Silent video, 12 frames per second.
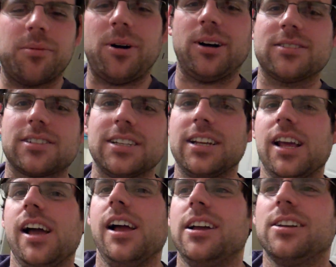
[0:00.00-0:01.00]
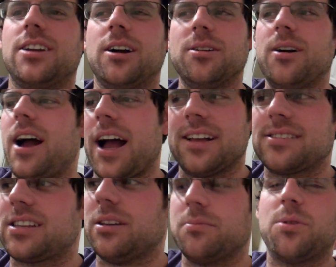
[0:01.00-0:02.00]
from Austin, go
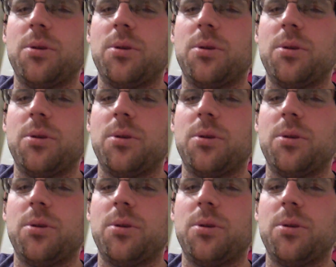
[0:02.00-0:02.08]
ask him,